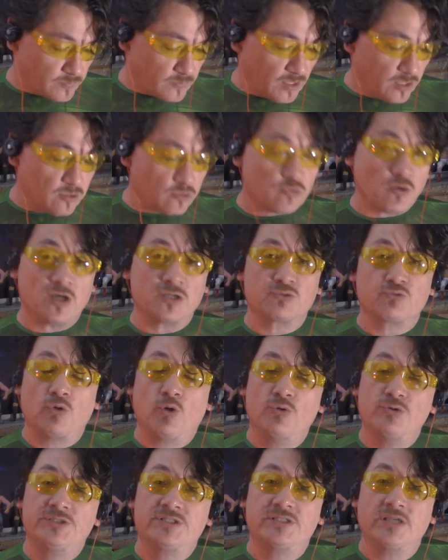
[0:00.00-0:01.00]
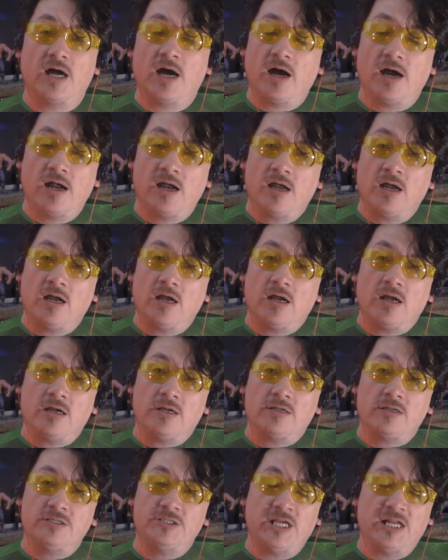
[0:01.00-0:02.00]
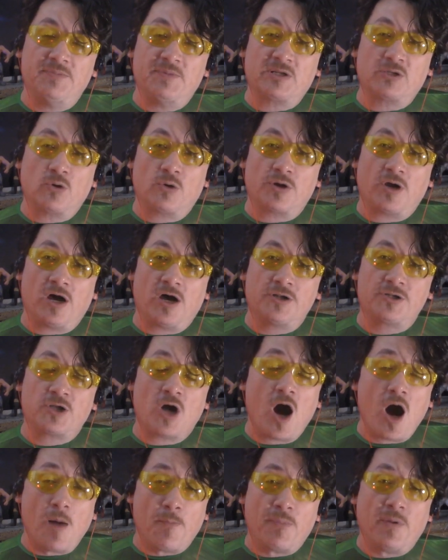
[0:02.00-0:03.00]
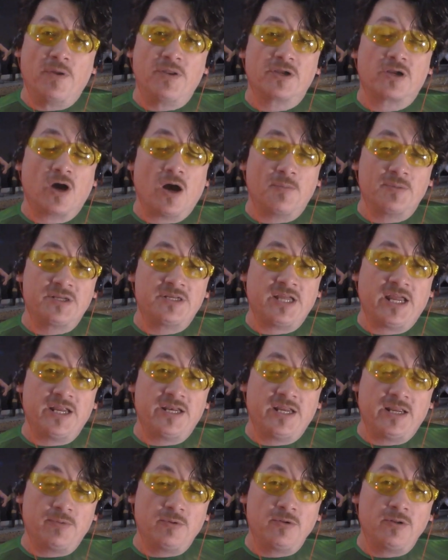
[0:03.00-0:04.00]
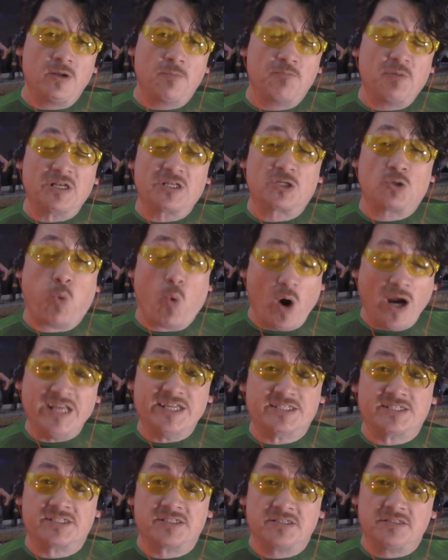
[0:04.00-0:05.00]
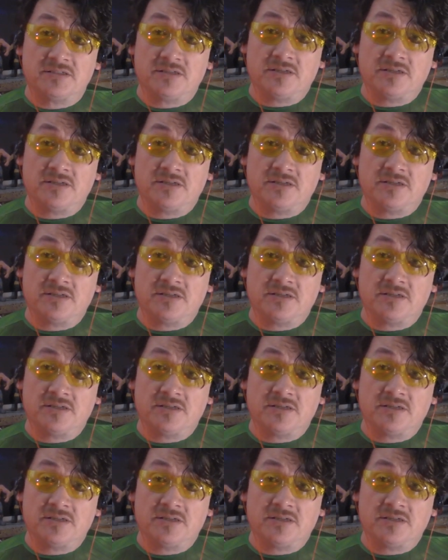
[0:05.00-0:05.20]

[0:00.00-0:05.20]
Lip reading: crossroads JD McDonough on top of the commentating table, but twice.